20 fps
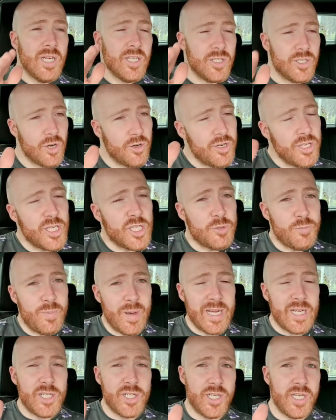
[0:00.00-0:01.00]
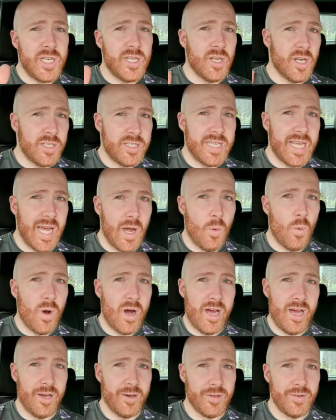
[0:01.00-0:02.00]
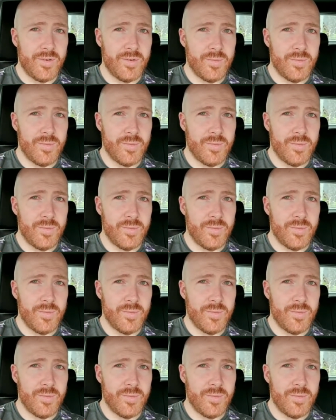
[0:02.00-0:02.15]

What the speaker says: Don't expect shit not to get wild.